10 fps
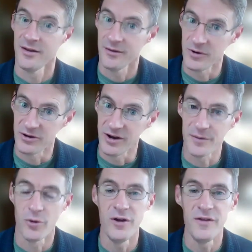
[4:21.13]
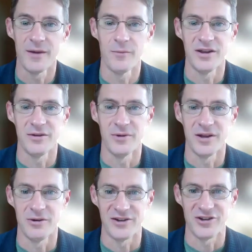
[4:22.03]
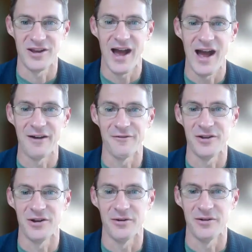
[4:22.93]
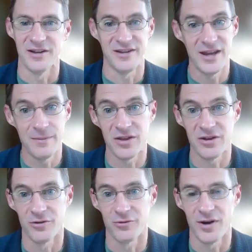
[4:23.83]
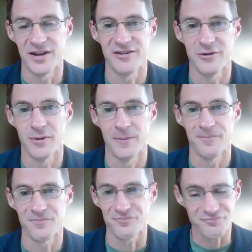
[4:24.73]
When you're at the point then where you actually have, a team that you're ready to